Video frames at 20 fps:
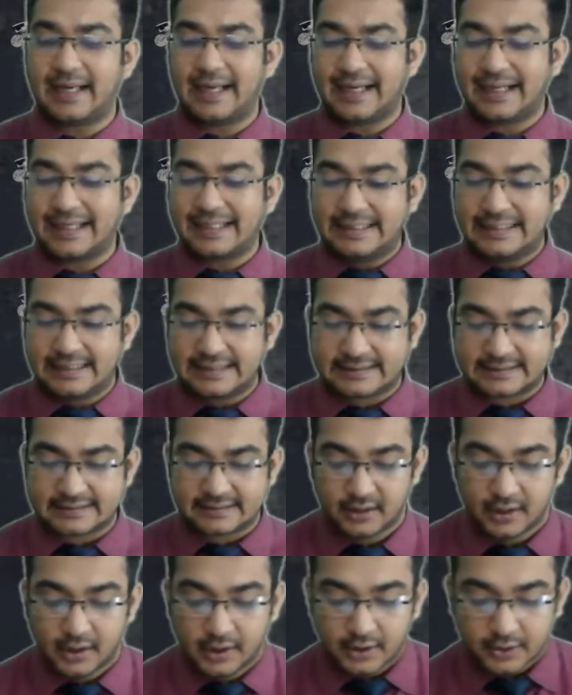lakh? Yes.
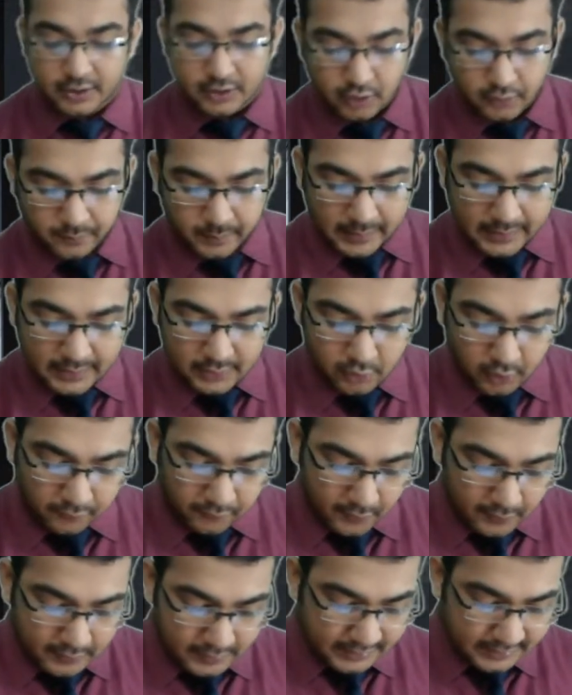So please go
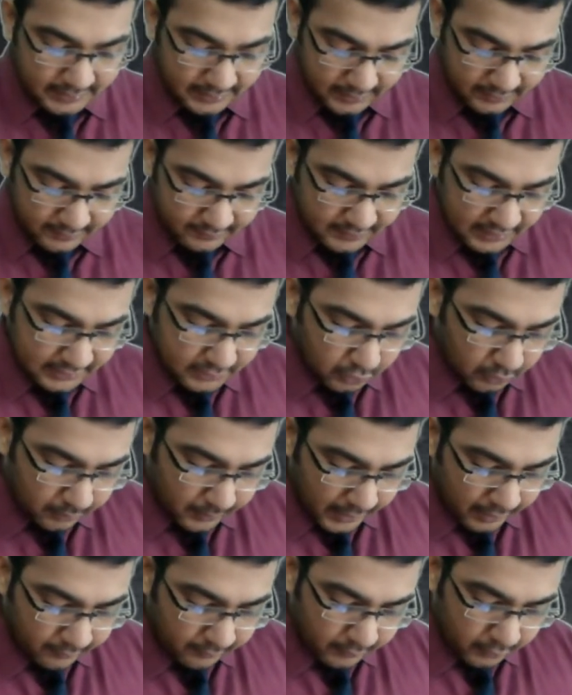for this. Just do
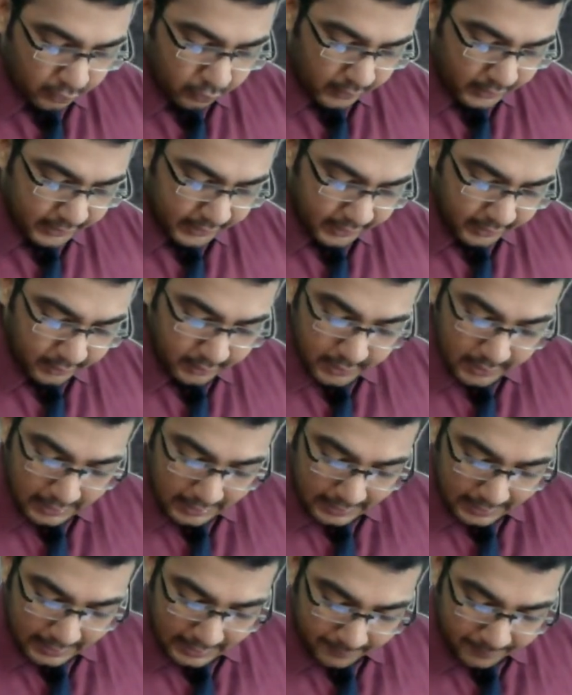one thing.
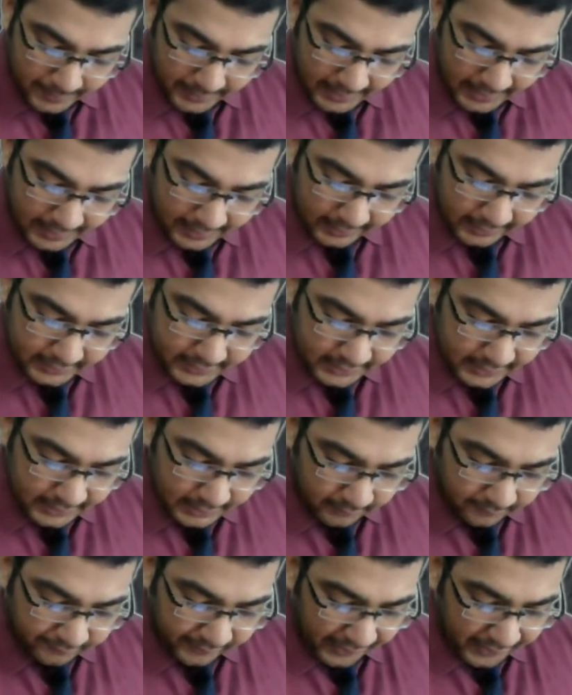Make agriculture
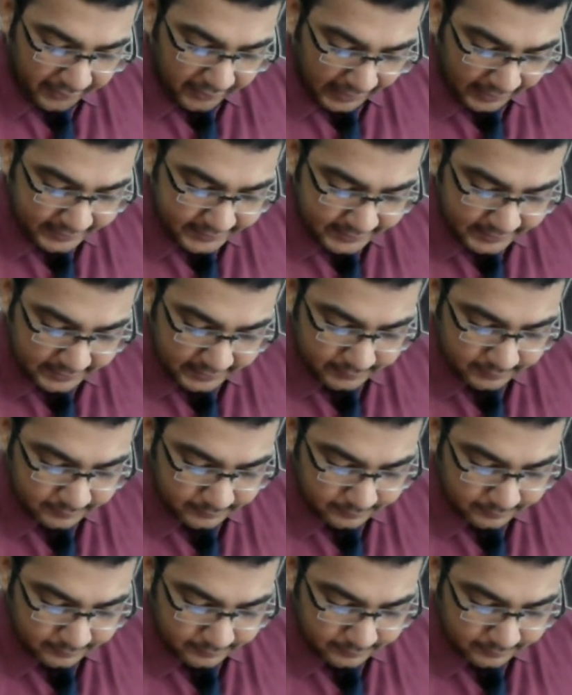income 5 lakhs.